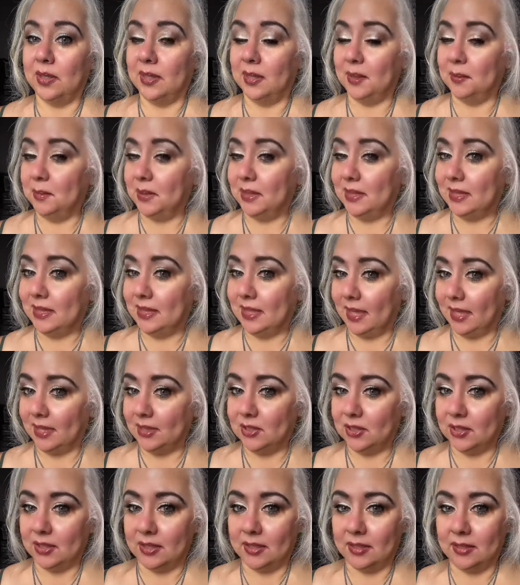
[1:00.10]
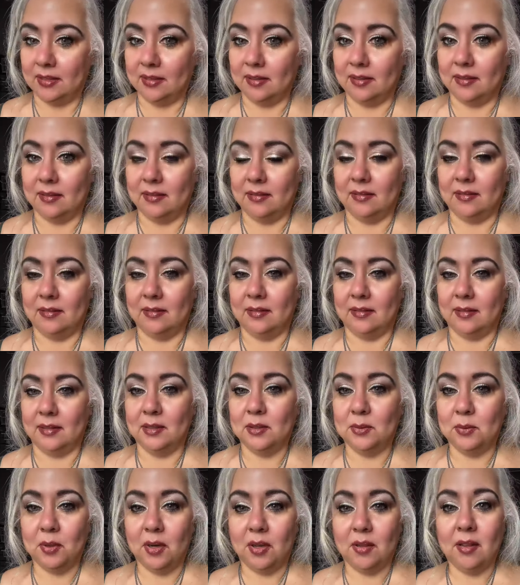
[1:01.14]
can be sketchy
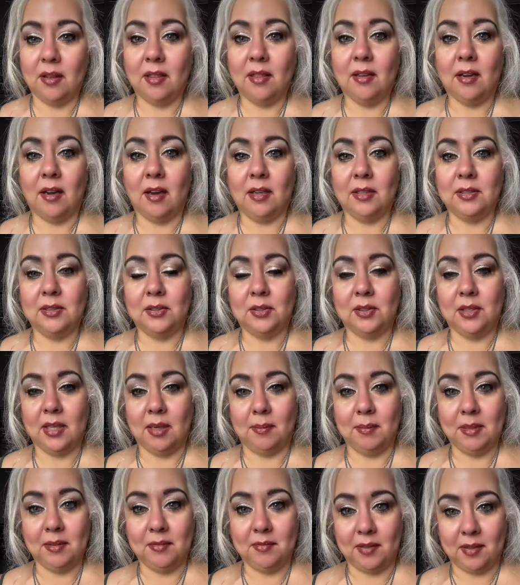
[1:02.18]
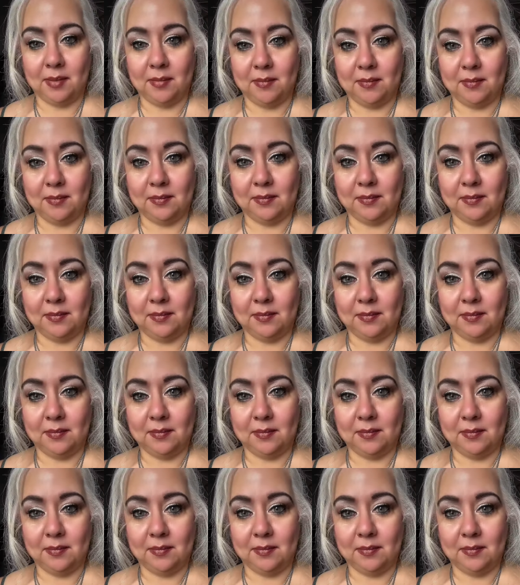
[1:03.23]
is where the thoughts are coming from.